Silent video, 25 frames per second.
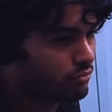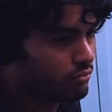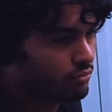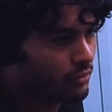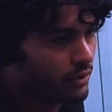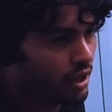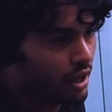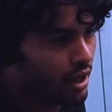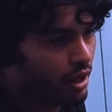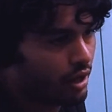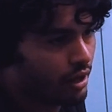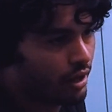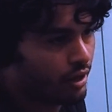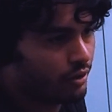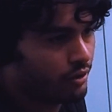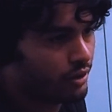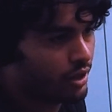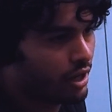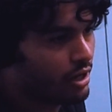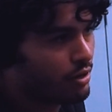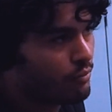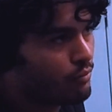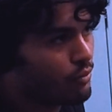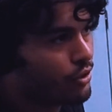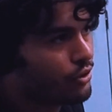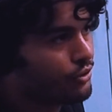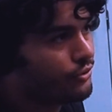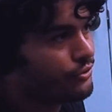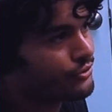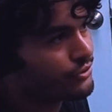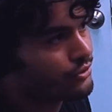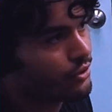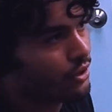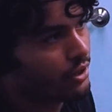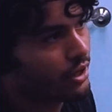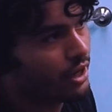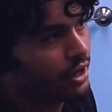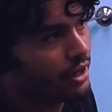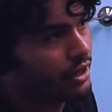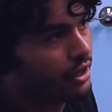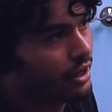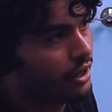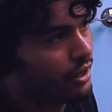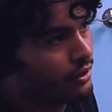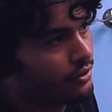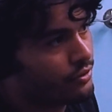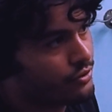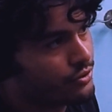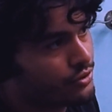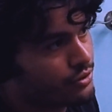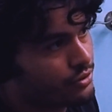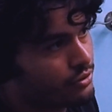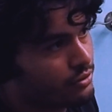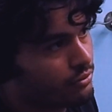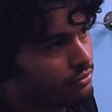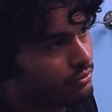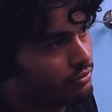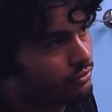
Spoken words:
hey, anyone could start at an age.